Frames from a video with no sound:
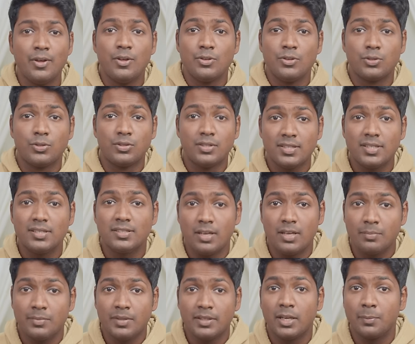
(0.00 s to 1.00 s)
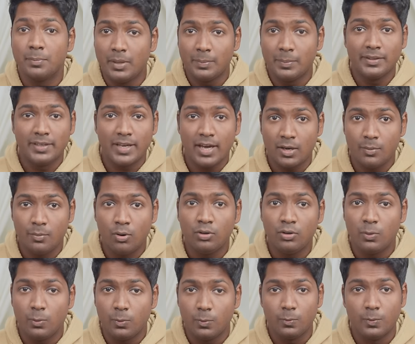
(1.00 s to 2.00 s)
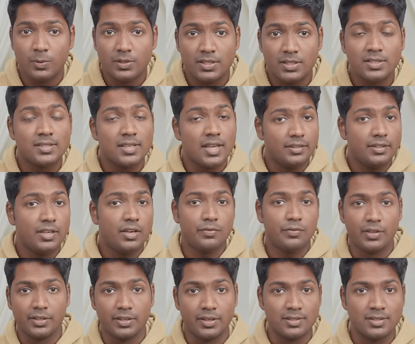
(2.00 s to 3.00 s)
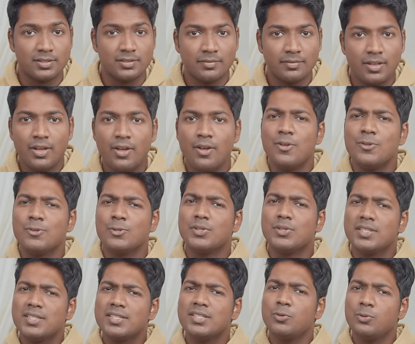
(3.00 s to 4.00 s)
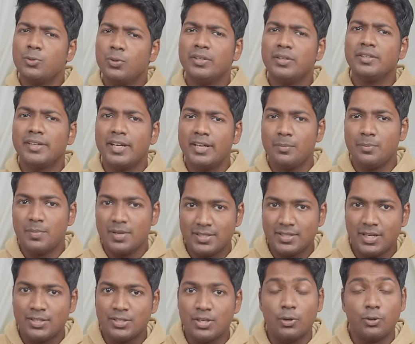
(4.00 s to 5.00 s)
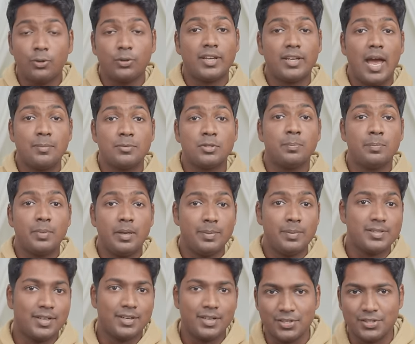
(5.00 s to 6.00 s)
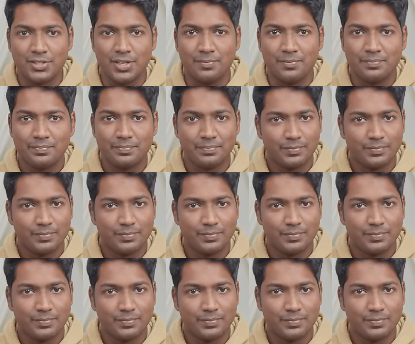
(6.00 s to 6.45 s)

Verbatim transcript: So this is something that people care about, which is their fragrance. So this is how you can create a message to capture people's attention.